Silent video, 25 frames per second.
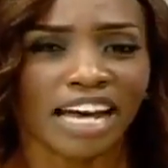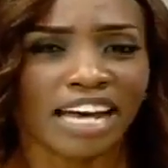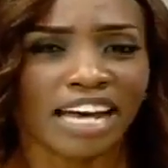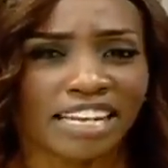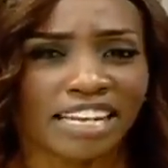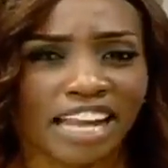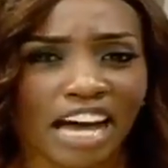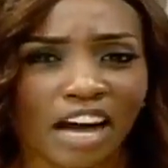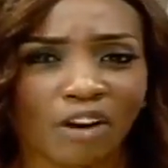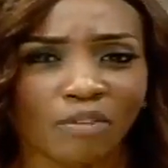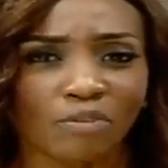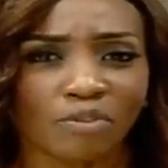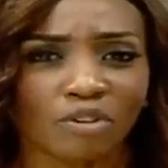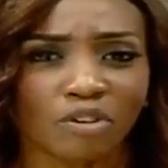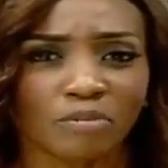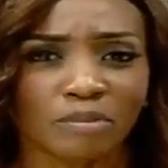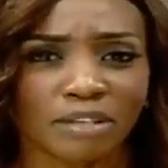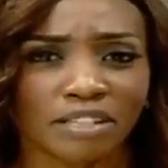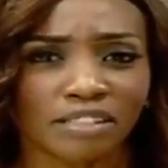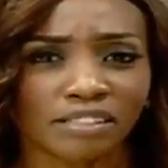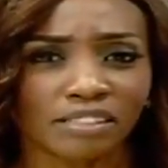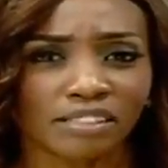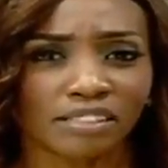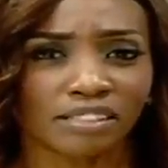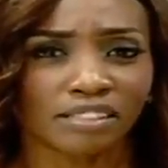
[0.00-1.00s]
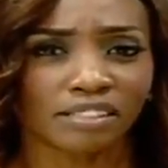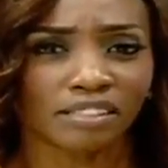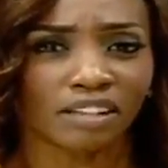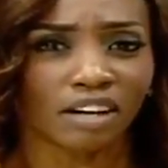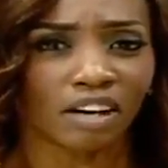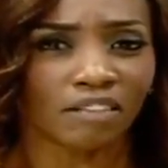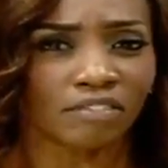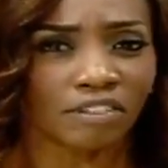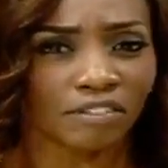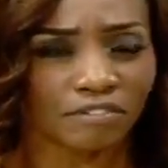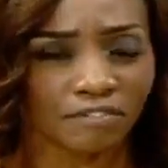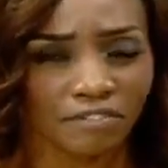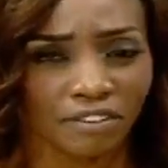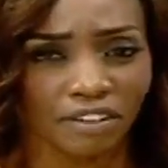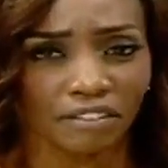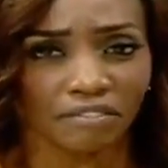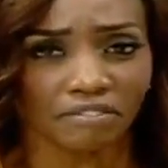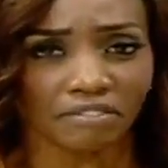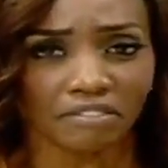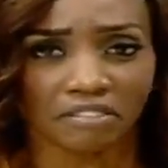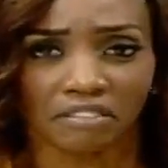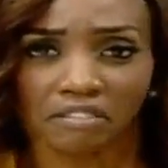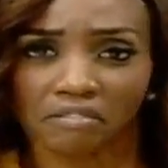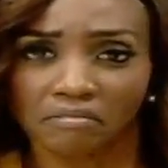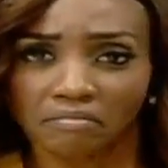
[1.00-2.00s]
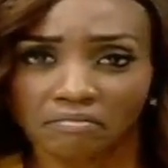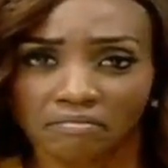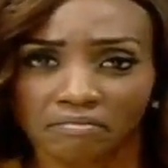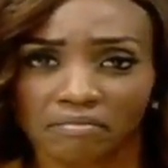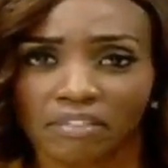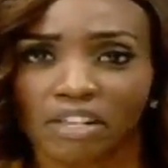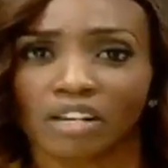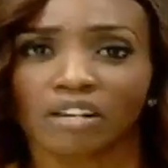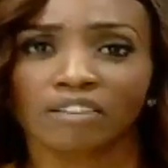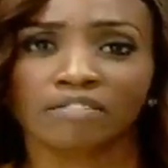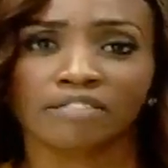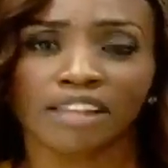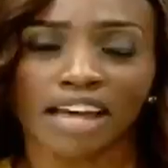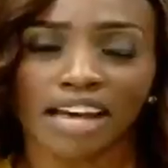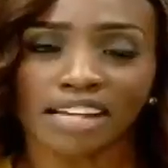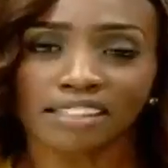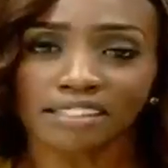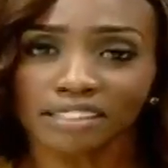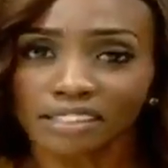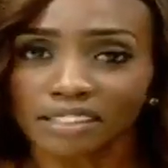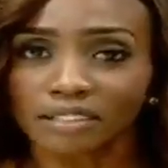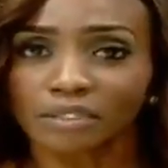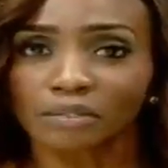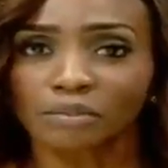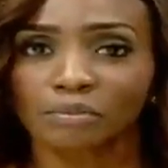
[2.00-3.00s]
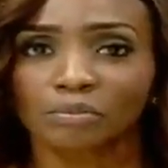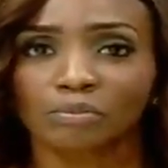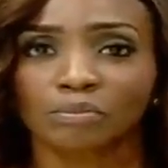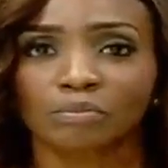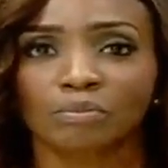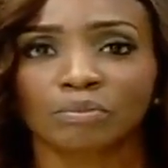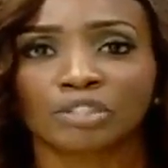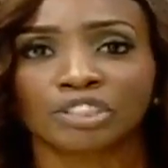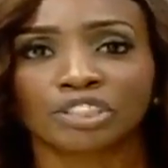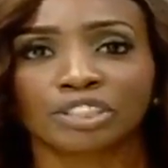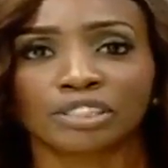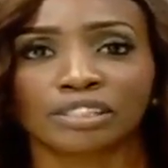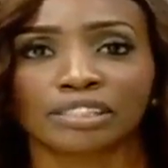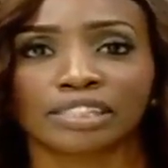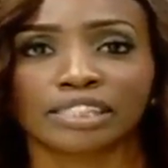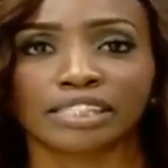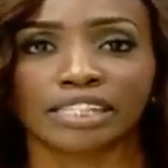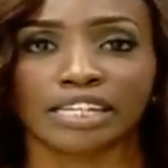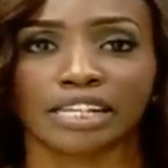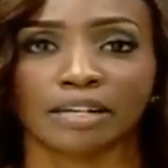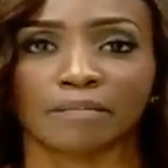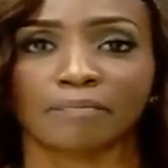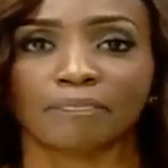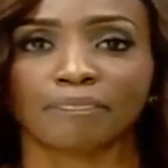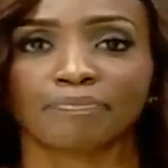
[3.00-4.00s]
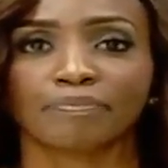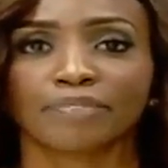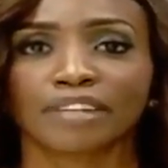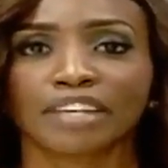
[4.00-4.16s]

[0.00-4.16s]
and now rumors of a fifth. Of that, we shall see.